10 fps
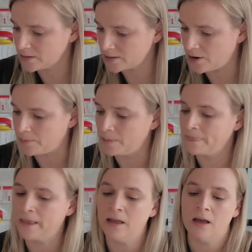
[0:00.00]
So
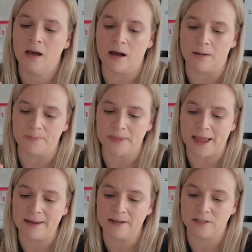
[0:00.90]

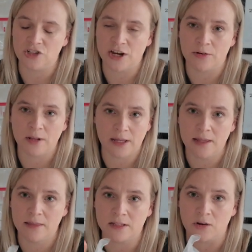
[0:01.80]
that is
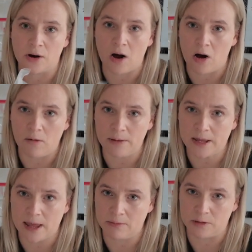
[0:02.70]
generally, these are all
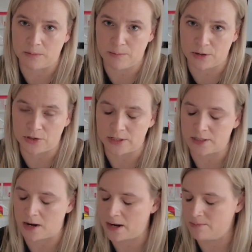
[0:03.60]
being able to be purchased
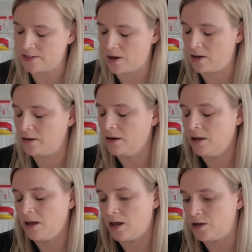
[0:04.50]
on Amazon,
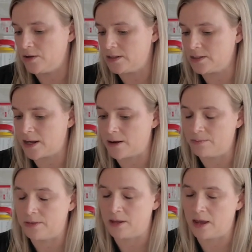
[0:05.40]
and you can set up
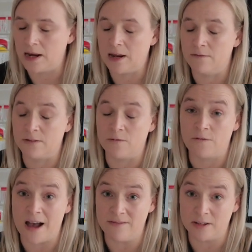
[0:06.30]
any of the
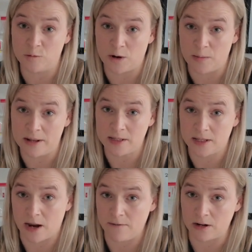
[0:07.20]
5 experiments
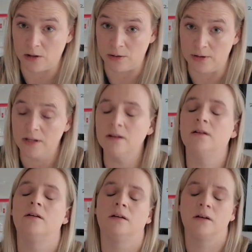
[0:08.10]
that I've included
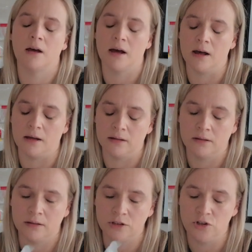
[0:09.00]

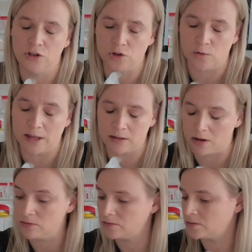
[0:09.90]
doing
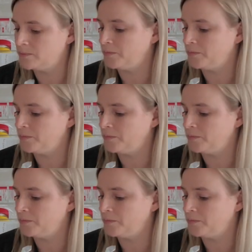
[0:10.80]
those.